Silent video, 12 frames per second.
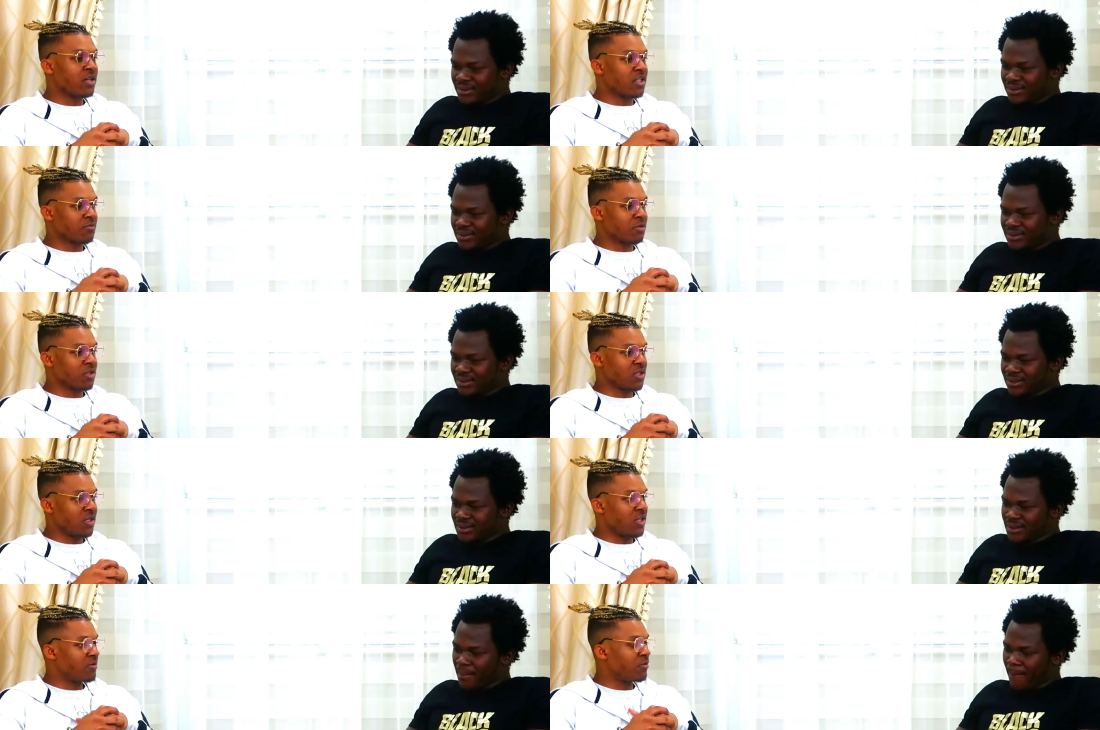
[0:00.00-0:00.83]

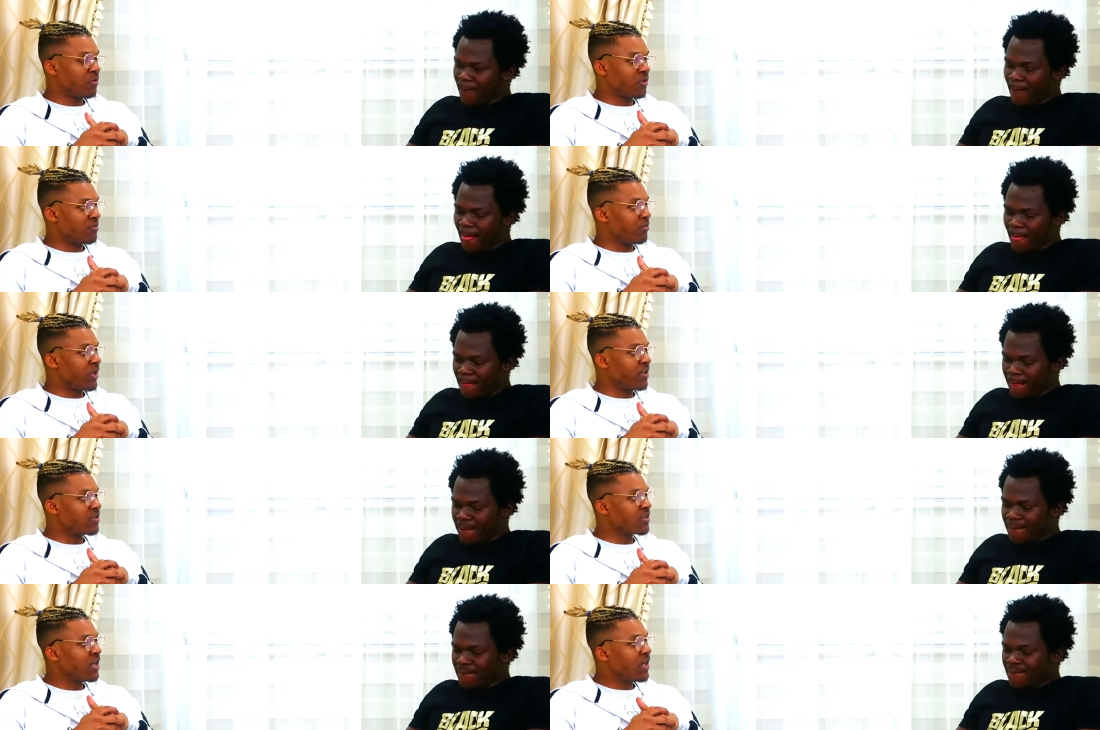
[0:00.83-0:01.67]
Speaker 1: especially experience
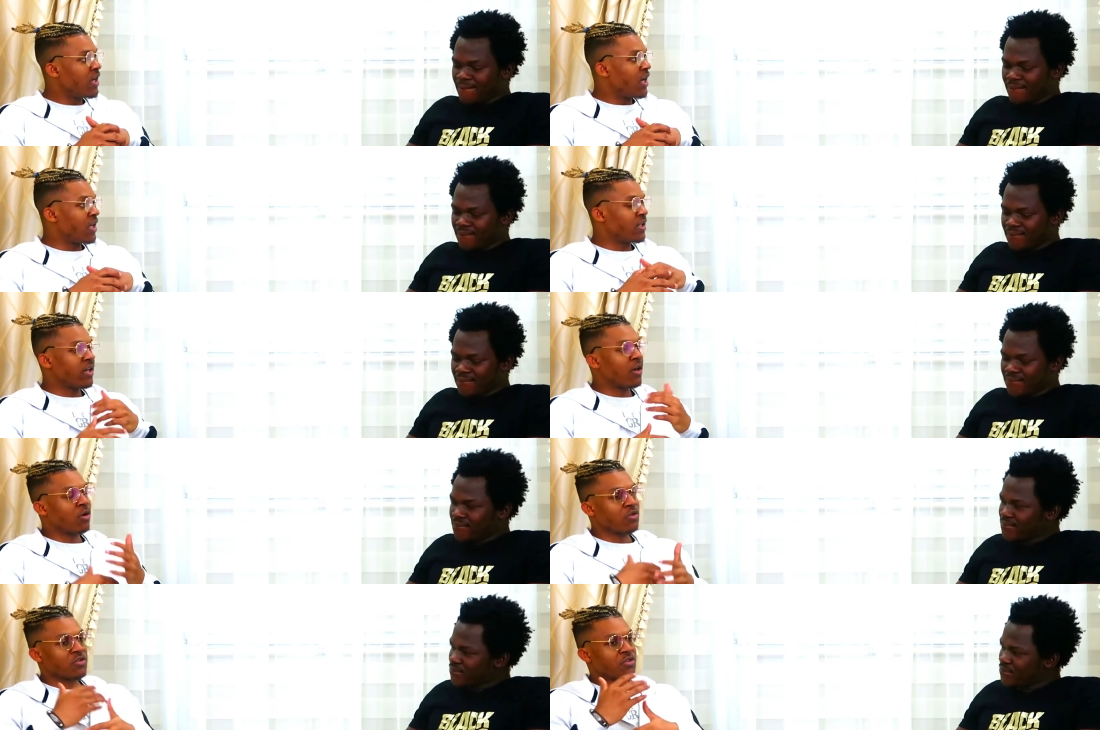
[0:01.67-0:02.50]
based and that
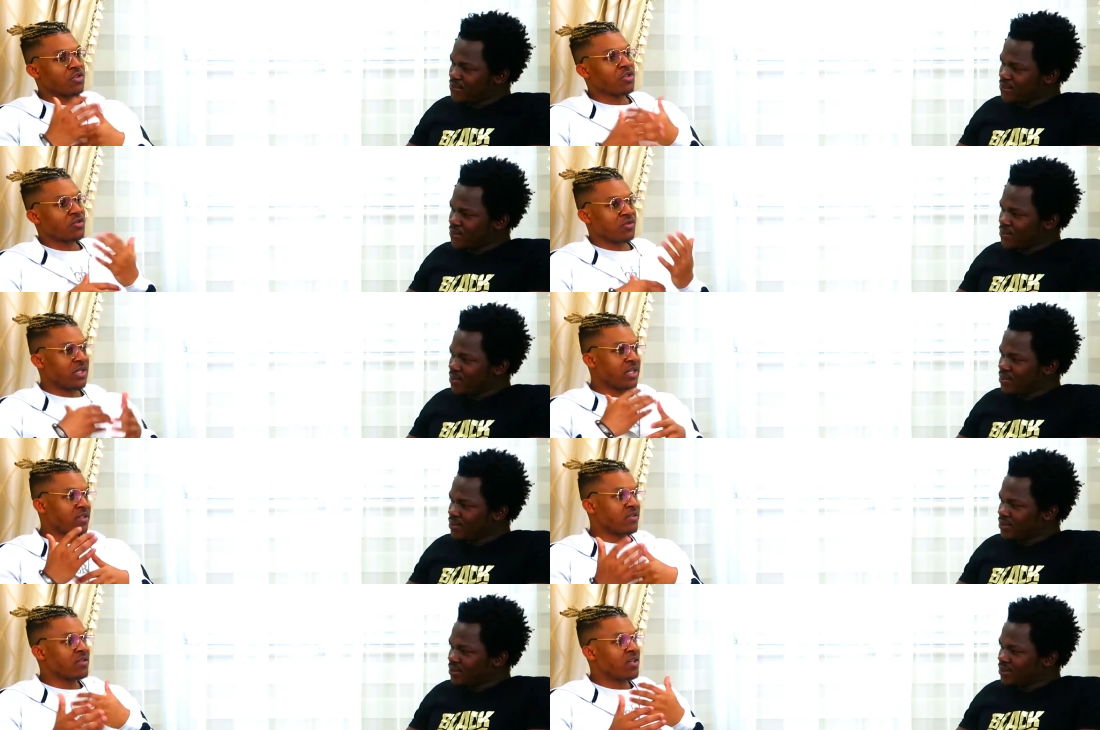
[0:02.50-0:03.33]
also
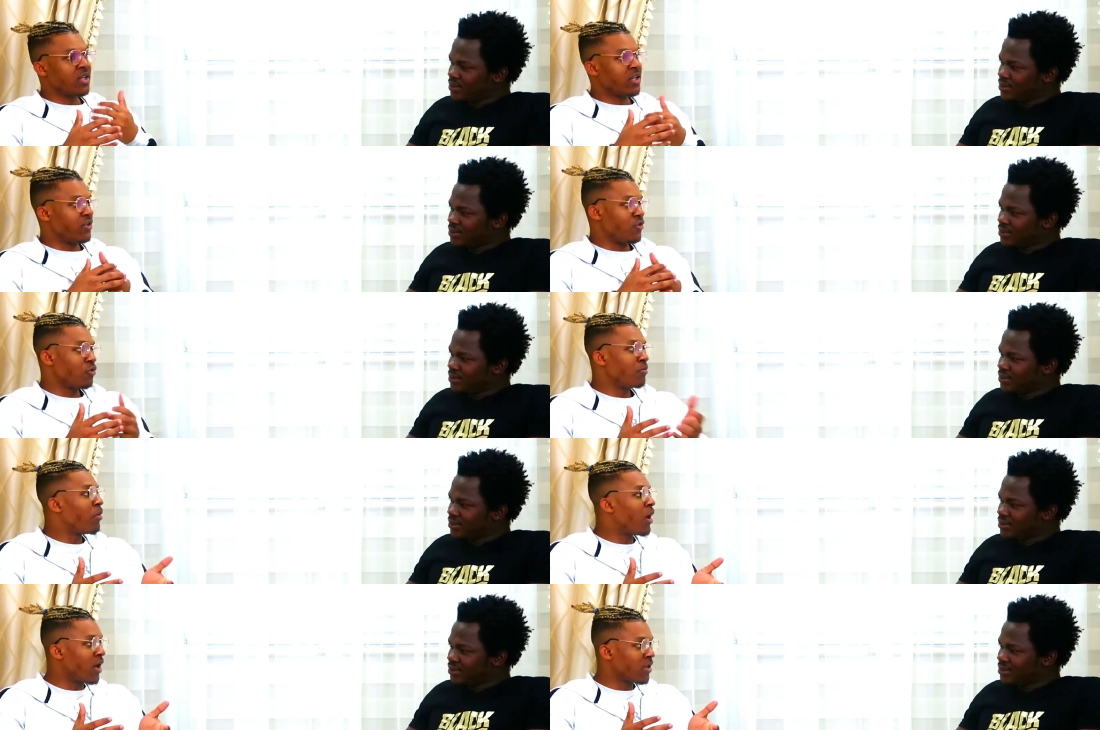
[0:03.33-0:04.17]
creates a new
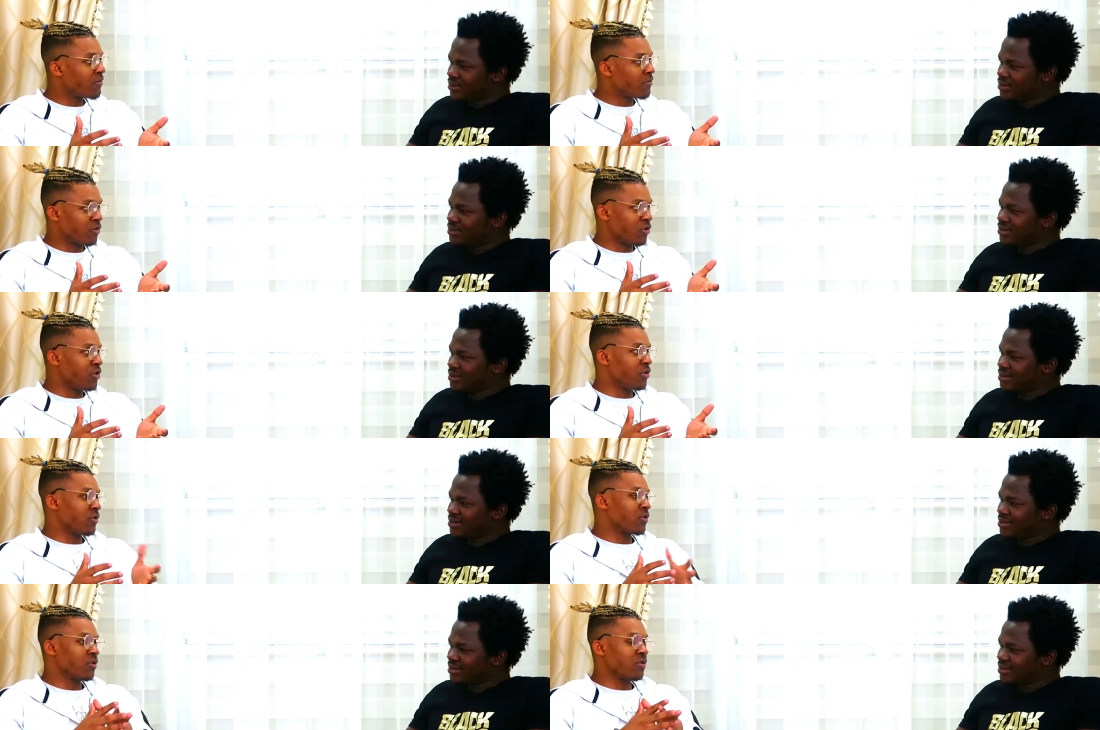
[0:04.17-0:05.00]
path for
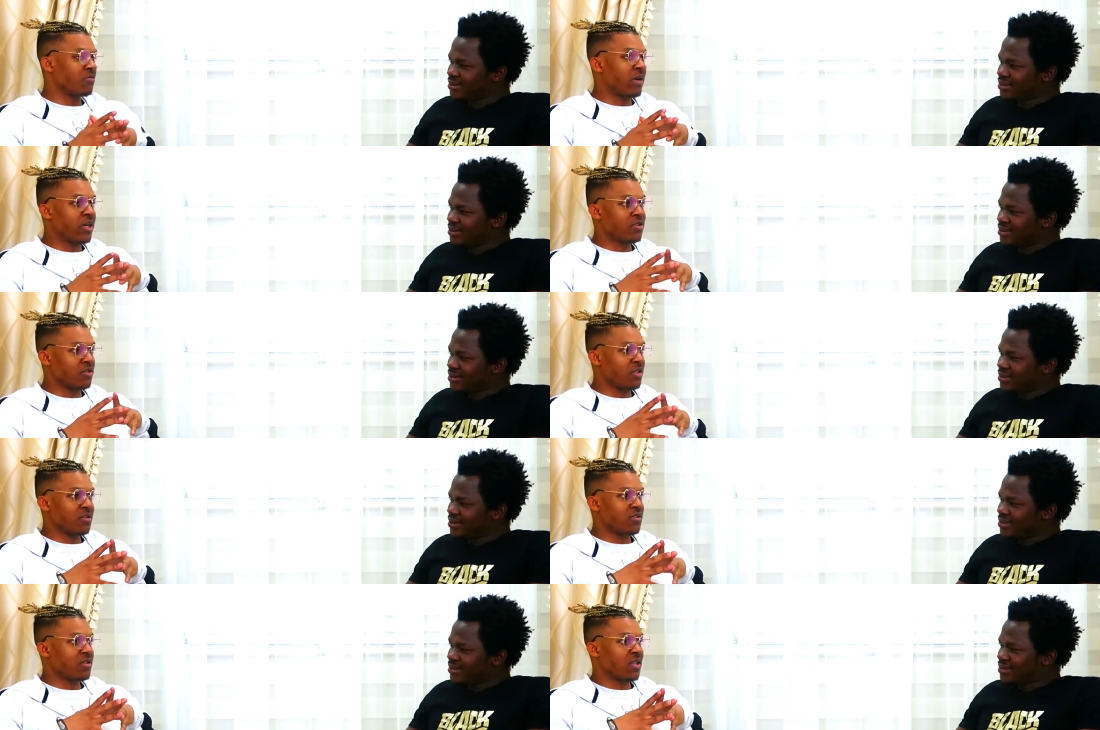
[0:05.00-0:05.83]
you so you naturally
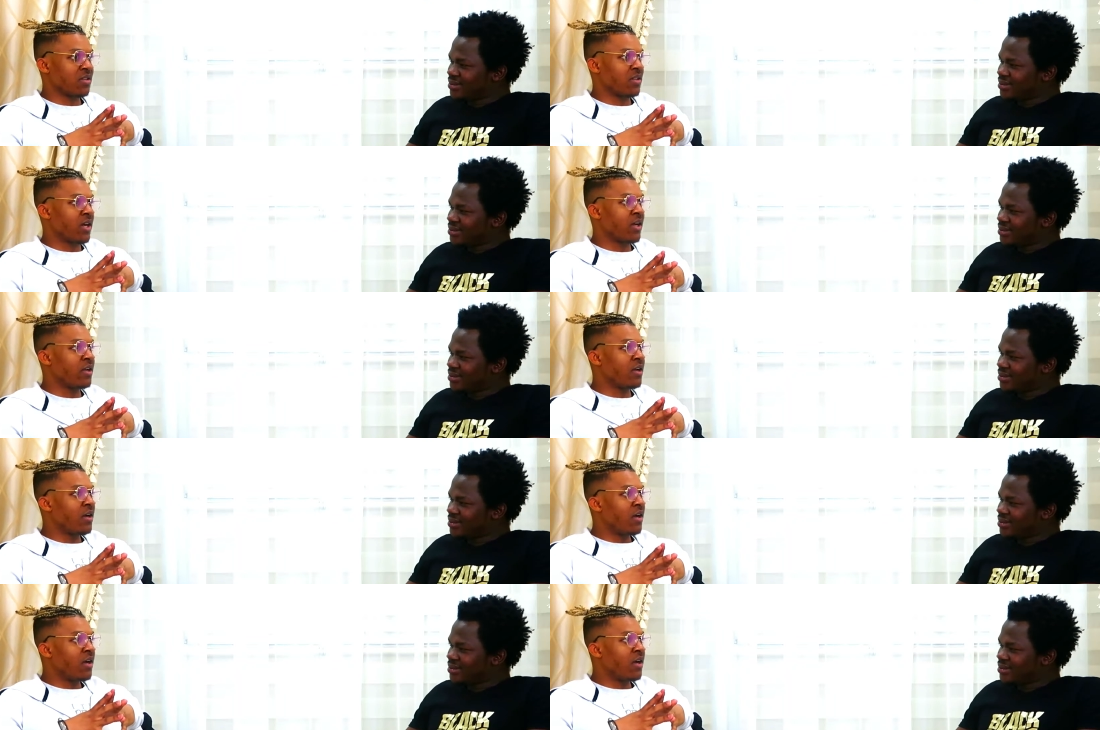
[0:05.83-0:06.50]
understand that